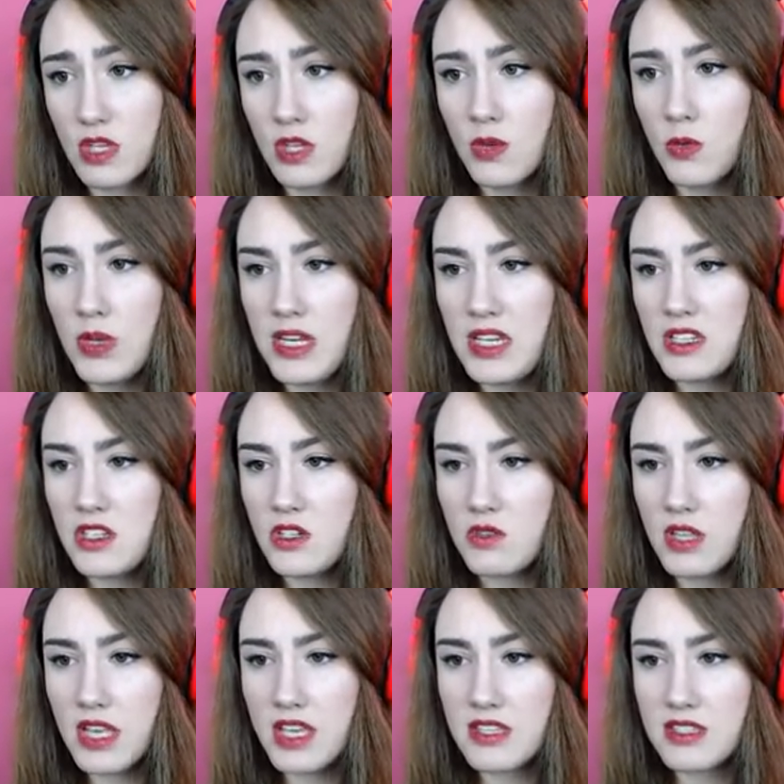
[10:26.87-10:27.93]
We need to do
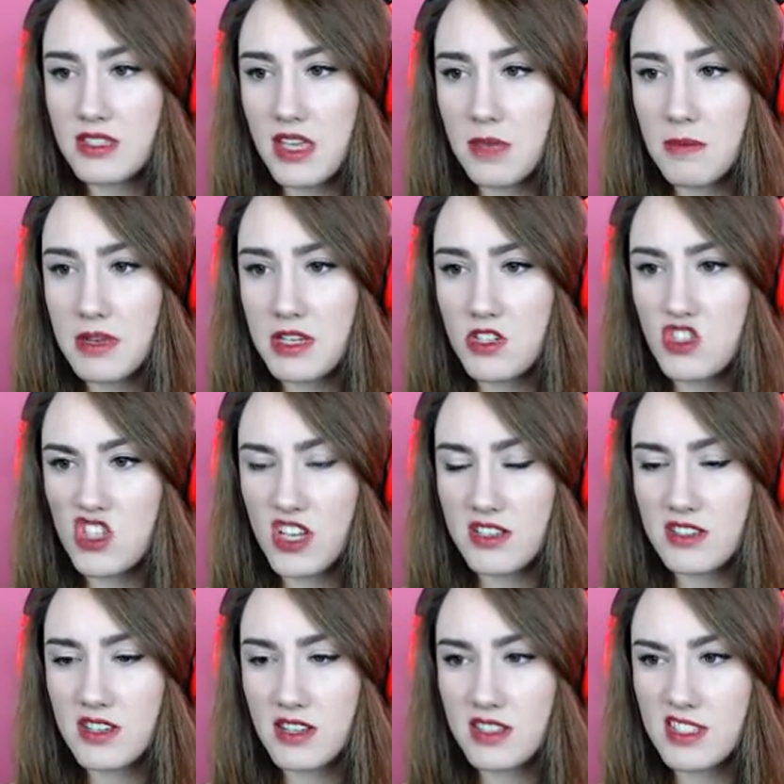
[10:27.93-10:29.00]
like a segment
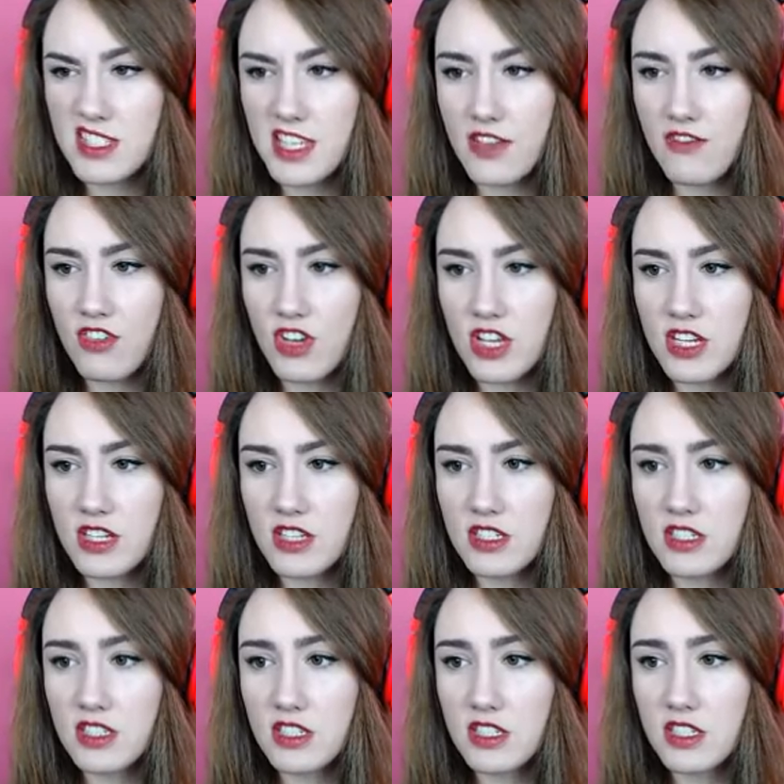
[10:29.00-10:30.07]
just on Zevran.
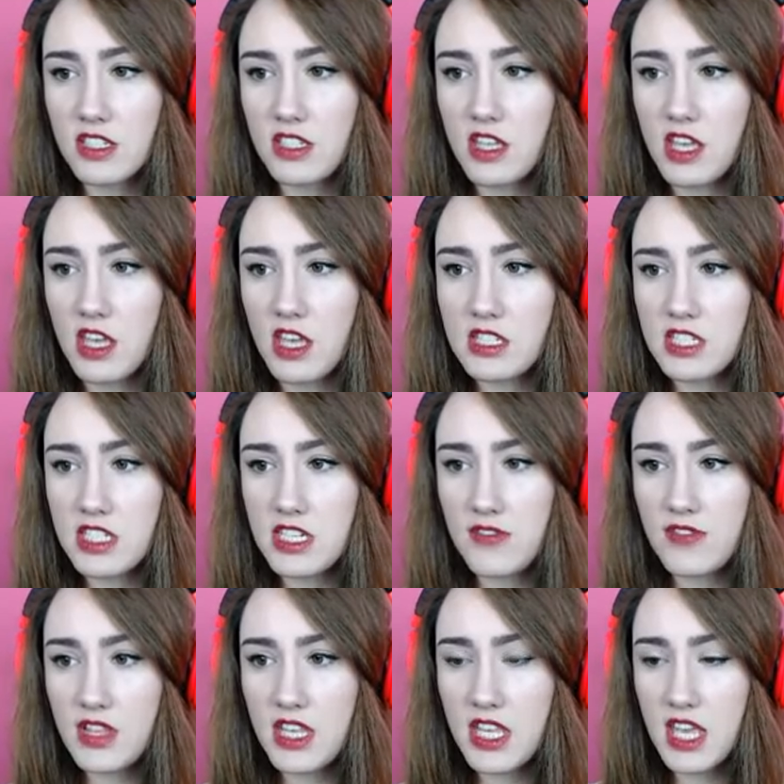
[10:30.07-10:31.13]
Because I
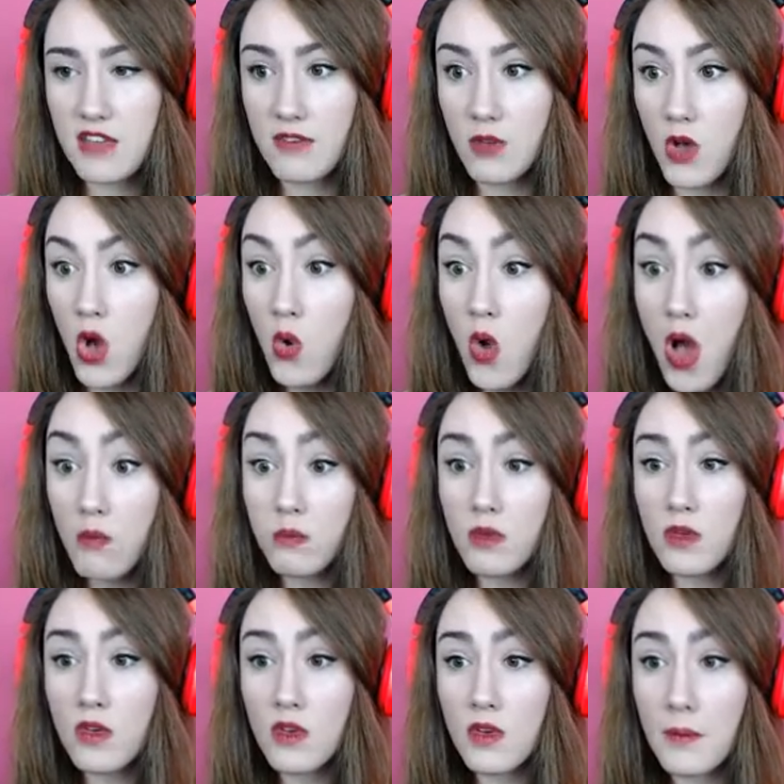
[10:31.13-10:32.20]
definitely have.
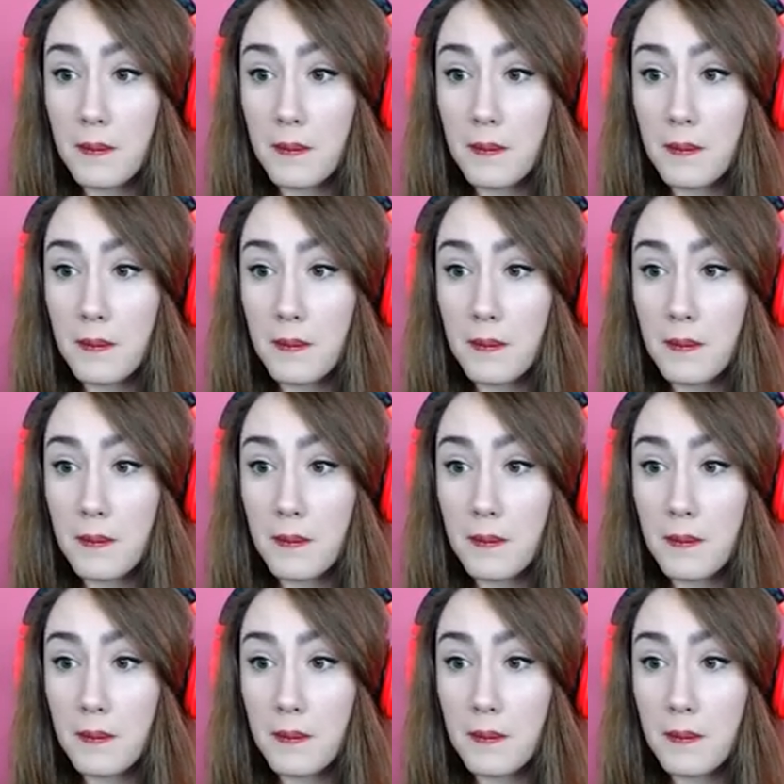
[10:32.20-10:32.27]
Oh!